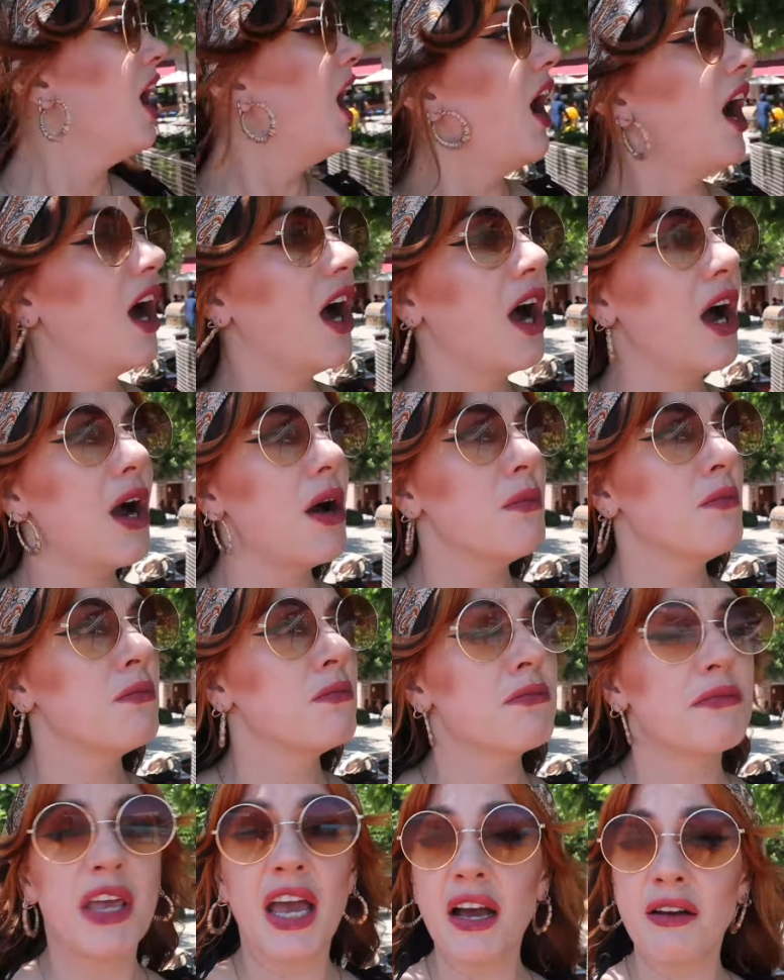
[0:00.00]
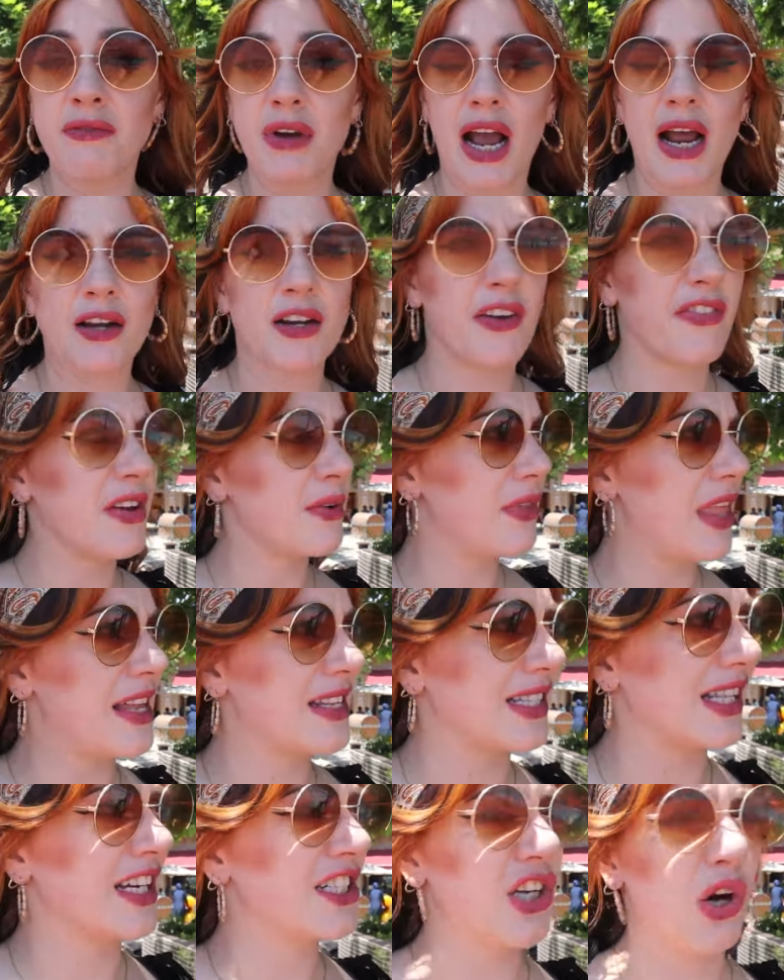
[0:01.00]
Um, yeah, and I think
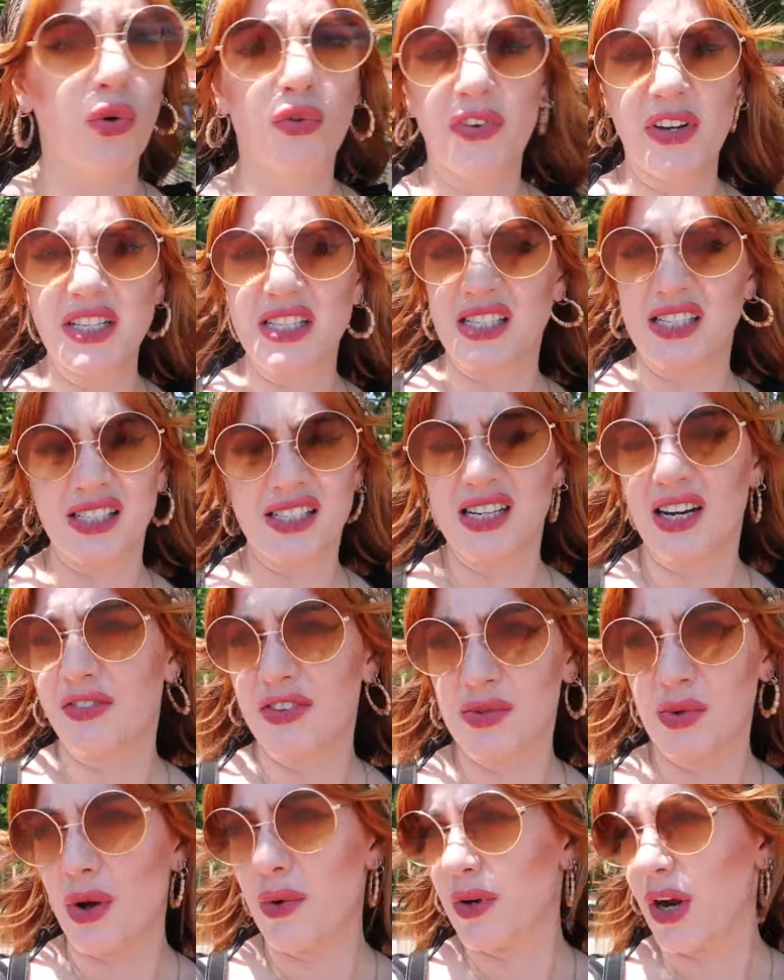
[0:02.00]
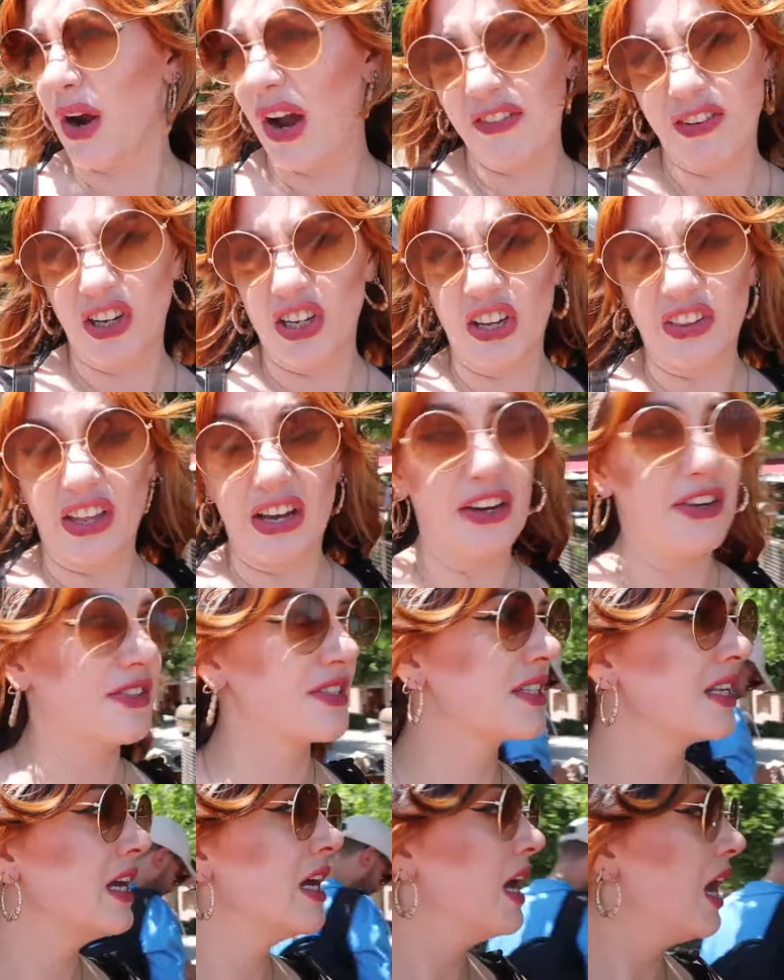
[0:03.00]
there's like dolphins and stuff as well. We'll go have a look at
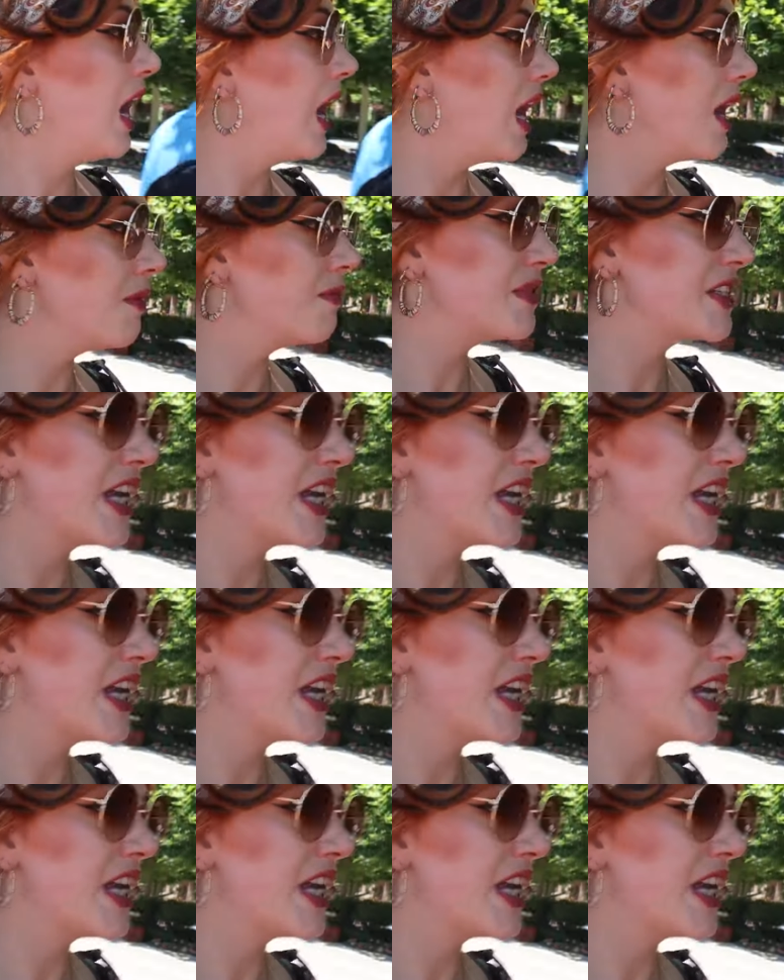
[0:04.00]
those. Um,